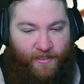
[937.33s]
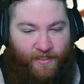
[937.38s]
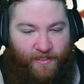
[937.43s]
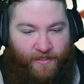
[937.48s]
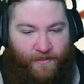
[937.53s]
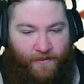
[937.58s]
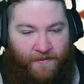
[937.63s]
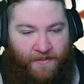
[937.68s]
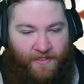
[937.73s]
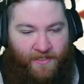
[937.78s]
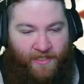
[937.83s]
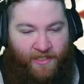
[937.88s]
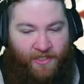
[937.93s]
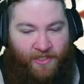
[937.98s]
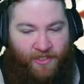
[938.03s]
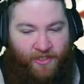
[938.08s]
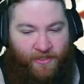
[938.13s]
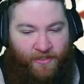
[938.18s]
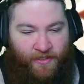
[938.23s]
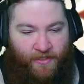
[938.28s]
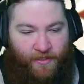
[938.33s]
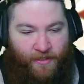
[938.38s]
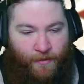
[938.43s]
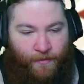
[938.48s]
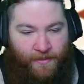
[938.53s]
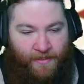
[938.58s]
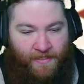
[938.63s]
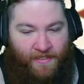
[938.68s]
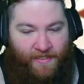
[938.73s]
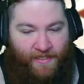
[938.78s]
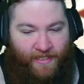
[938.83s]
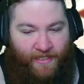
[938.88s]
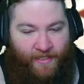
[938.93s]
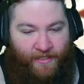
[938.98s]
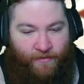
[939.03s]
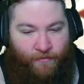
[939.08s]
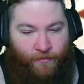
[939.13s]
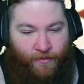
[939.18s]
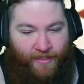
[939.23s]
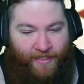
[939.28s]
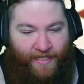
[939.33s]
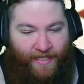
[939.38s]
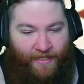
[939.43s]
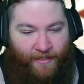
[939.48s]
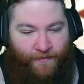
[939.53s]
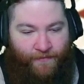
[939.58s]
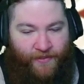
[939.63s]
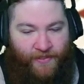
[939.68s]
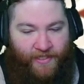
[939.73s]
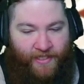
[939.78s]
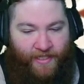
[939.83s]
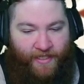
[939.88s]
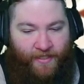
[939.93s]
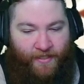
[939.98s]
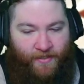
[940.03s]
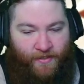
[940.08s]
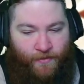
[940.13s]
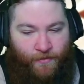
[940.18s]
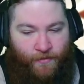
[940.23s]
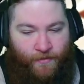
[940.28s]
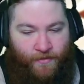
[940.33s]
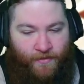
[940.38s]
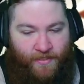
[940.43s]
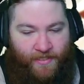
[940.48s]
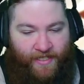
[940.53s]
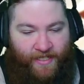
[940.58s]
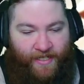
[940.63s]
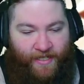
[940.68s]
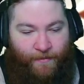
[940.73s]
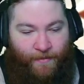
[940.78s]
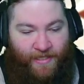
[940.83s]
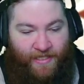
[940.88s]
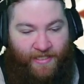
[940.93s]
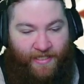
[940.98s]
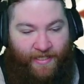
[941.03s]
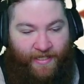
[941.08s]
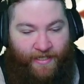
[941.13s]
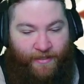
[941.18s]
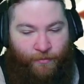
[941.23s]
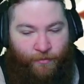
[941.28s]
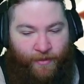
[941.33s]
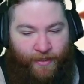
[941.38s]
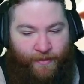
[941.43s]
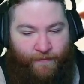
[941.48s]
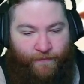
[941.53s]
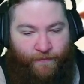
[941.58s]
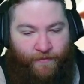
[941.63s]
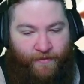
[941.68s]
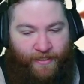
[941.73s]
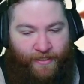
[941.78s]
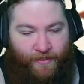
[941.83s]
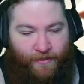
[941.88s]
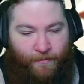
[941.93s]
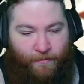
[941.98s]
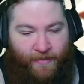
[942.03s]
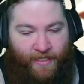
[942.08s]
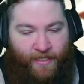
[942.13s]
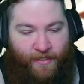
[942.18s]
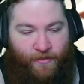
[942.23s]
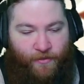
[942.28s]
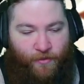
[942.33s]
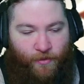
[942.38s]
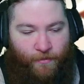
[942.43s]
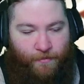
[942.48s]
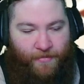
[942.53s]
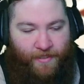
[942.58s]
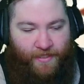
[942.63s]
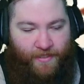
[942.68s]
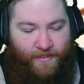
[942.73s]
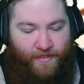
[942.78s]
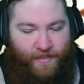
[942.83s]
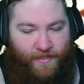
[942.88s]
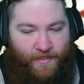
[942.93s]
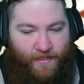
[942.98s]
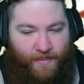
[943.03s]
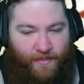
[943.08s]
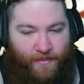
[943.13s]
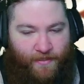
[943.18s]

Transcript: Their extinction coincided with that of the dinosaurs. Time and tide wait for neither man nor beast.